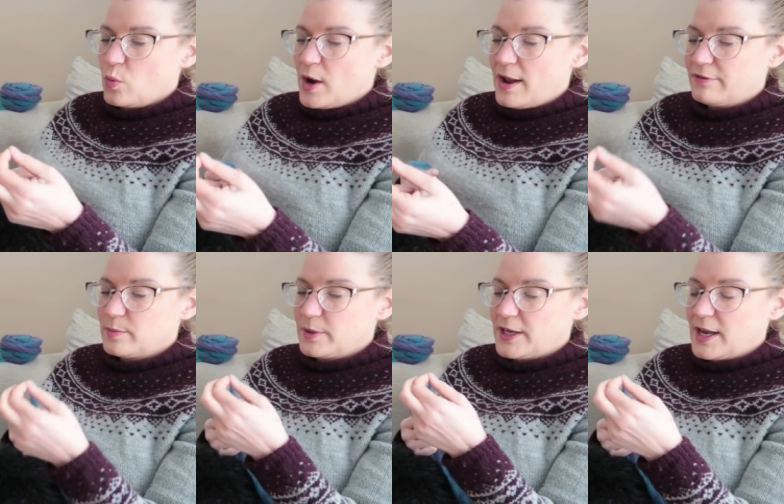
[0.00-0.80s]
what
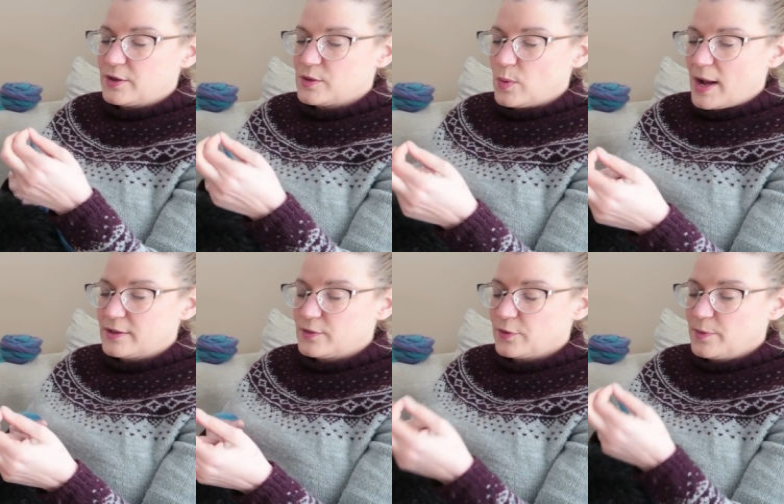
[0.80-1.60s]
everybody else
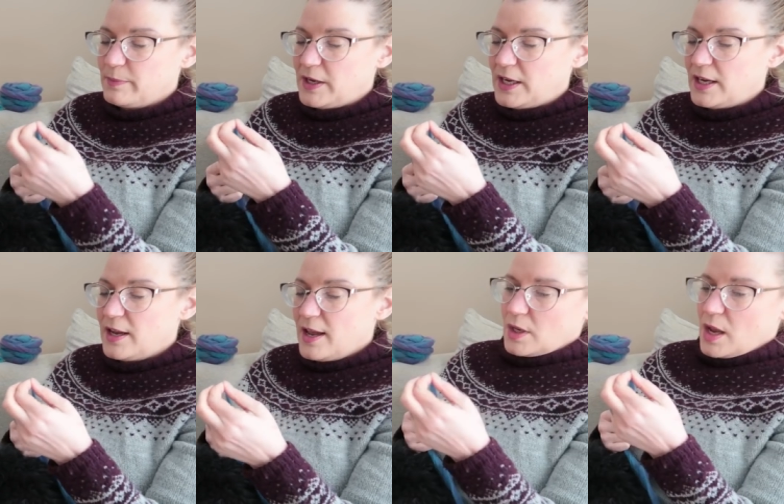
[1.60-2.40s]
wants from me.